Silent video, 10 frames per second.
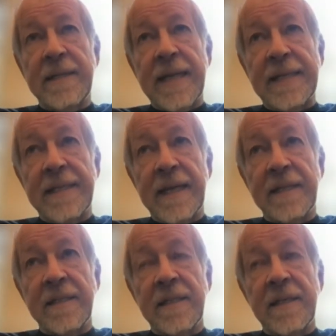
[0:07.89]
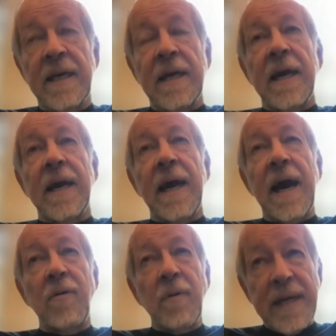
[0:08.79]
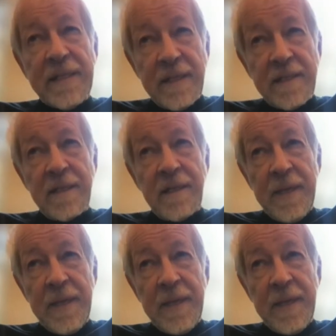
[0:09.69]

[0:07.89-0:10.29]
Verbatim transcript: that says how amazing is it going